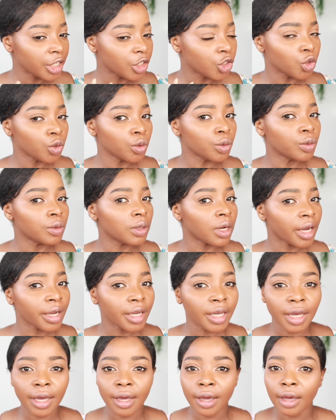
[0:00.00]
do
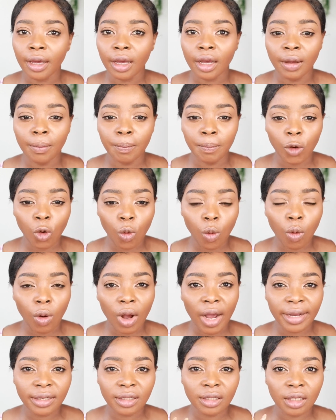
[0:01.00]
like it. I'm
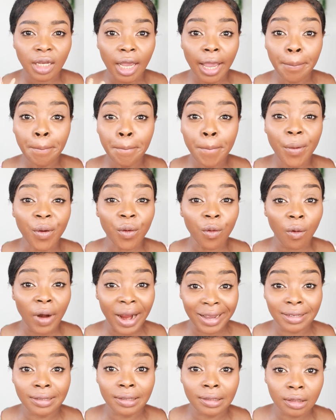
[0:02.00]
quite
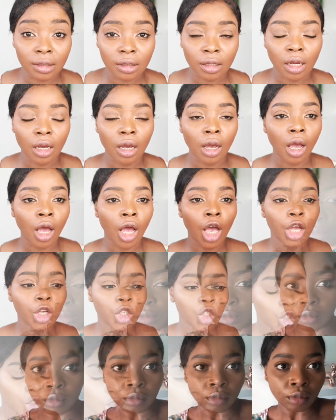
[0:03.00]
impressed.
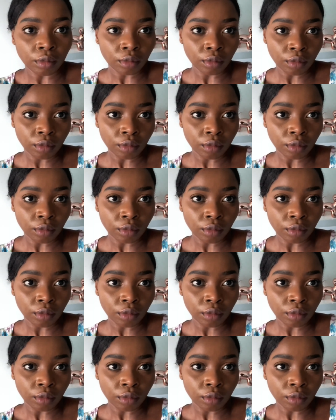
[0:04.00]
So